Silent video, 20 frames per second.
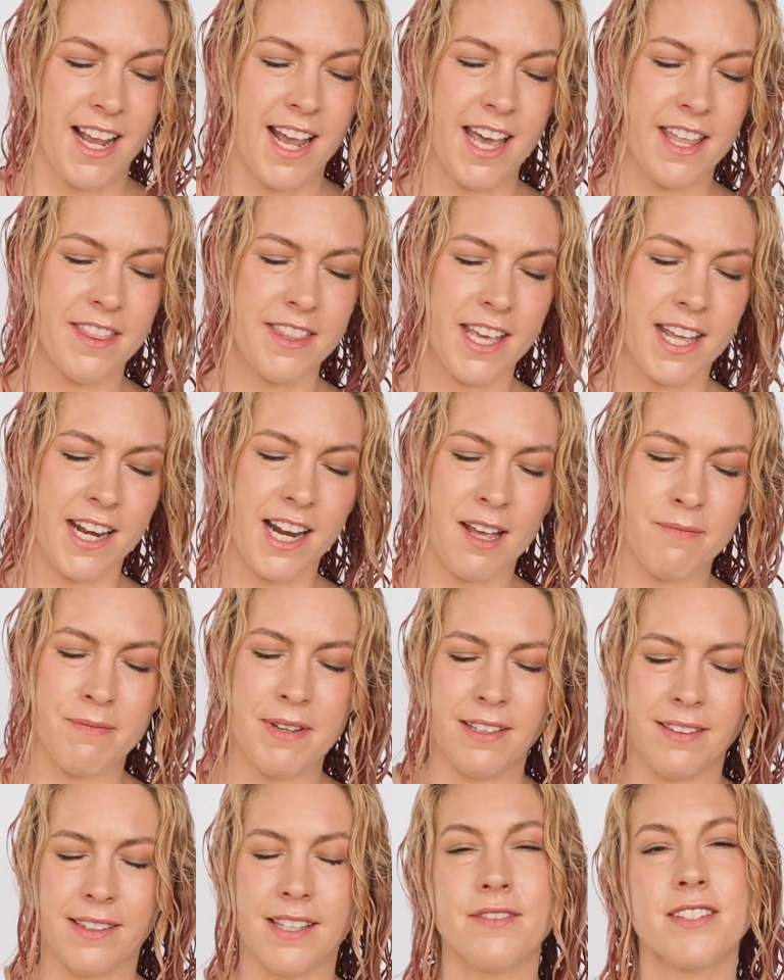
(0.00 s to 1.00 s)
And then I
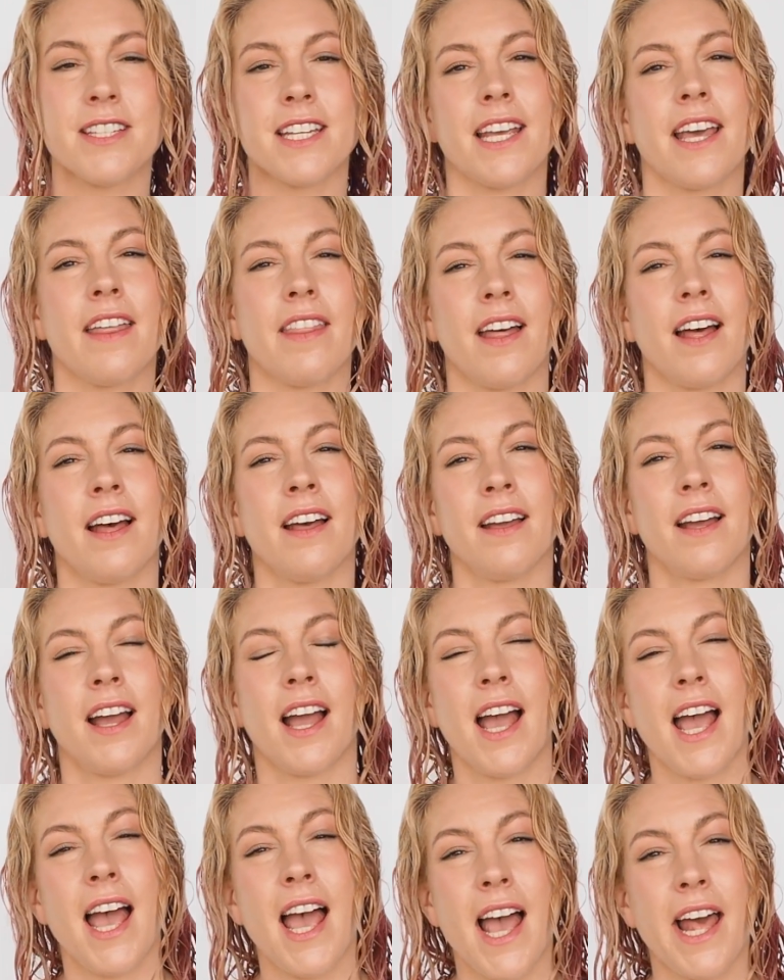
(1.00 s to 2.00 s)
mix them together
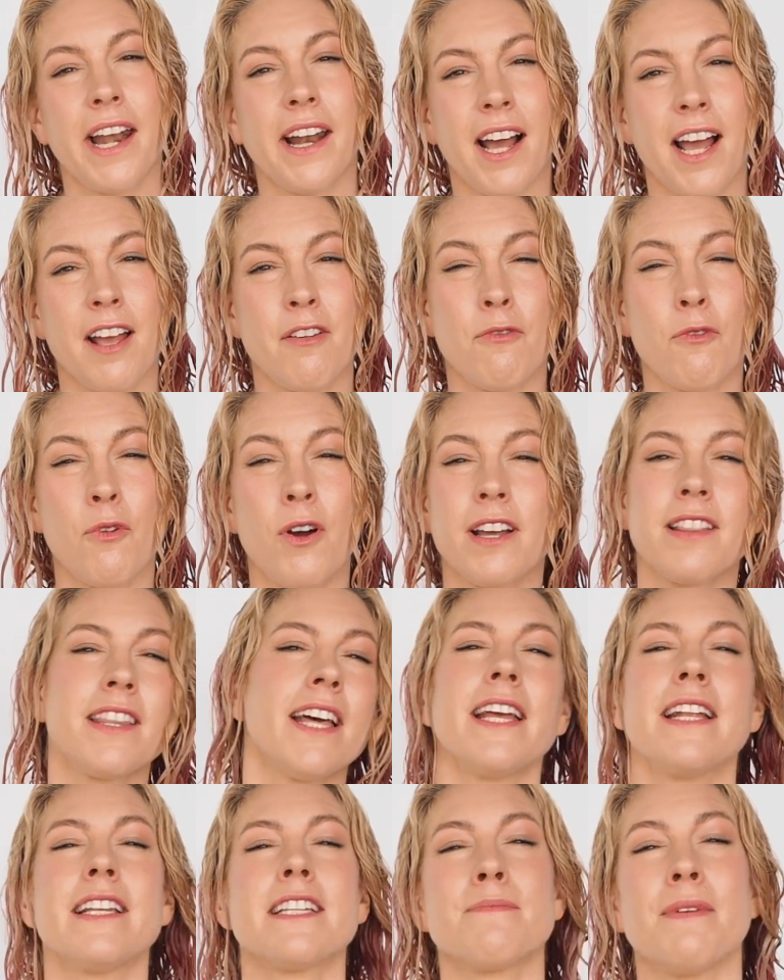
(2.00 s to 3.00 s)
and I work
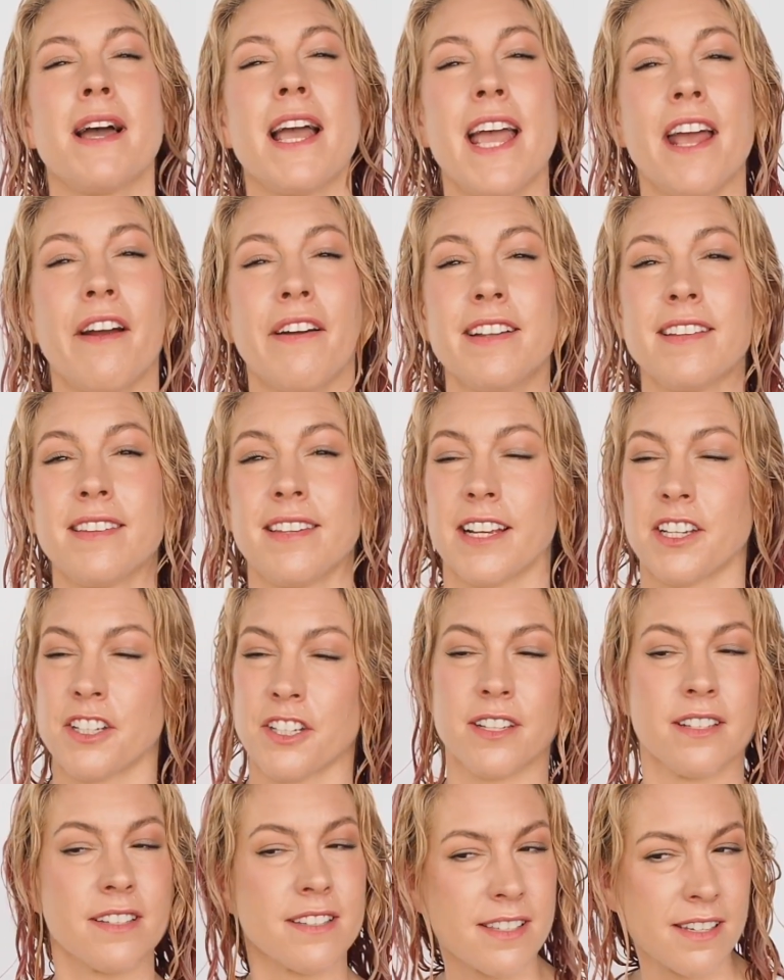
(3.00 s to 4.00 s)
that into my hair in
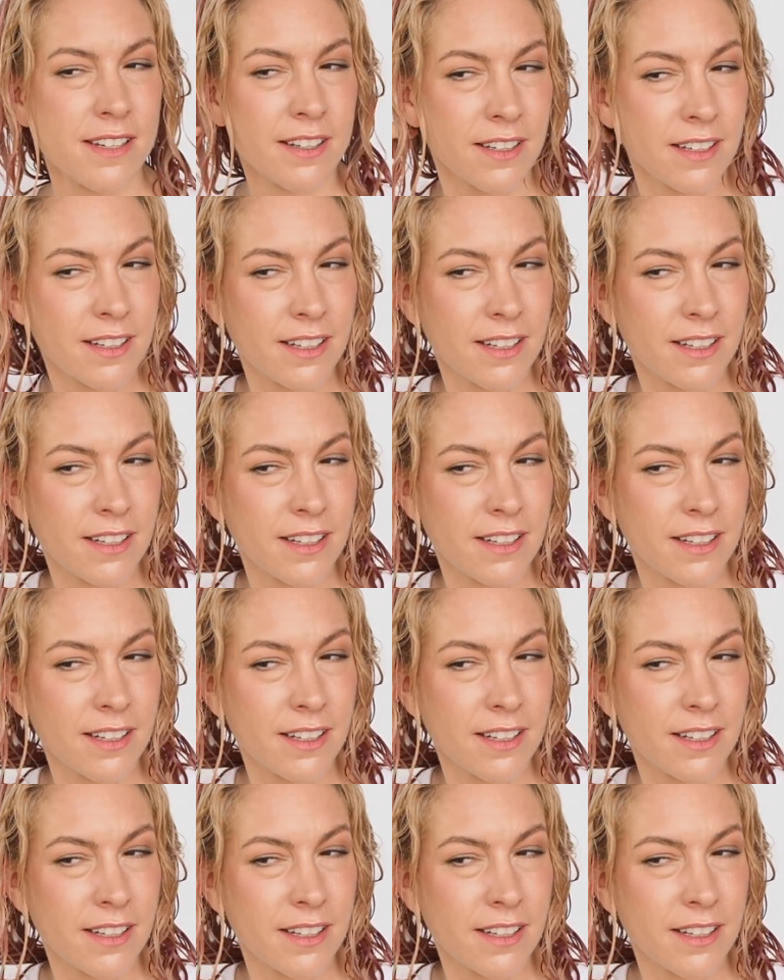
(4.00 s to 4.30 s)
sections.